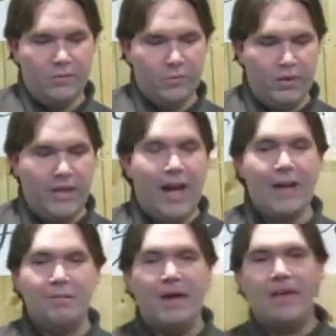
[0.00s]
When
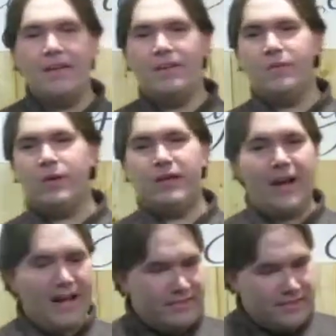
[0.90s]
God made when
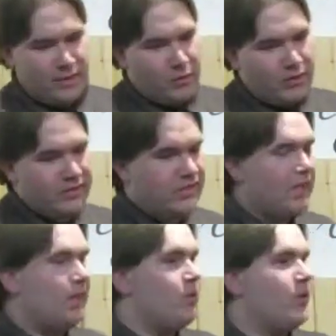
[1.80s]
God said what's
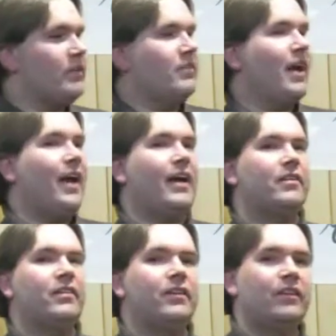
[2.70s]
sin and what's not,
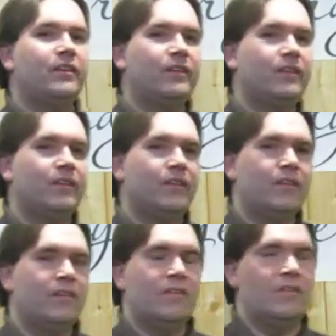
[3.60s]

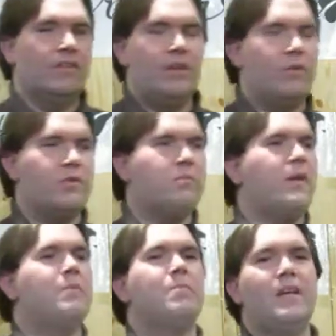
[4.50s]
he wasn't
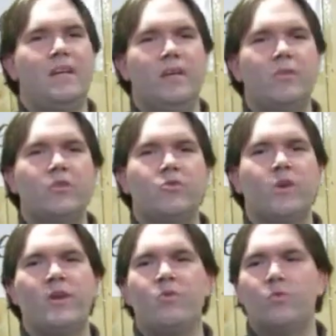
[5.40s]
being mean. He wasn't
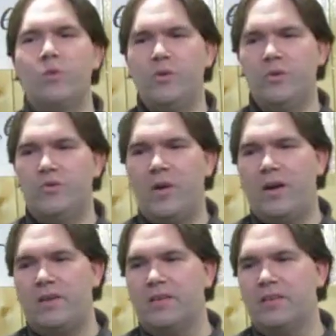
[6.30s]
trying to ruin your
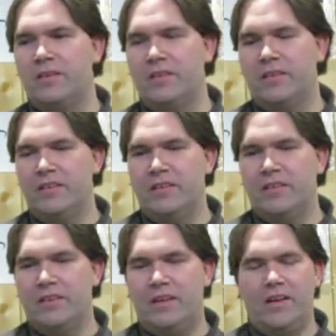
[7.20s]
fun.
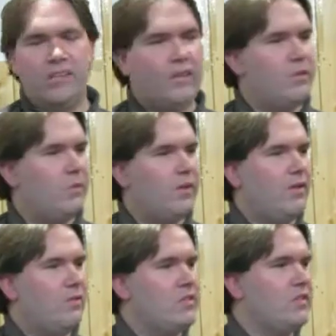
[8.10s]
I tell you what,
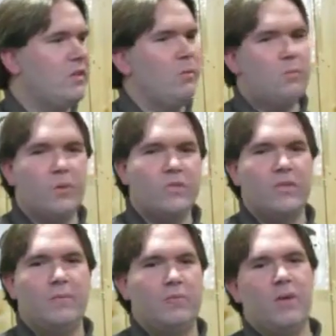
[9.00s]
every single
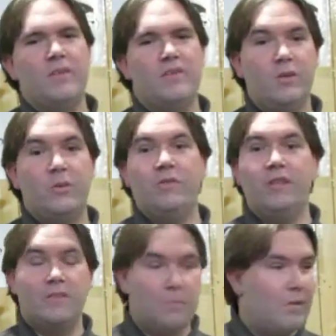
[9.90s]
person I'm trying to deal with
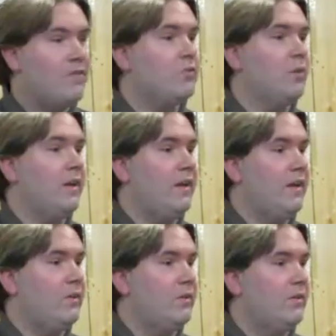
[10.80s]
that's a mess right
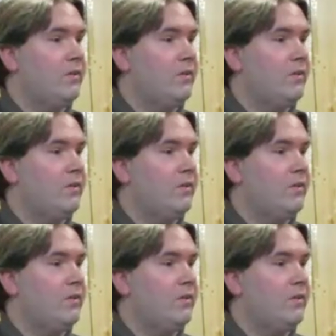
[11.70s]
now,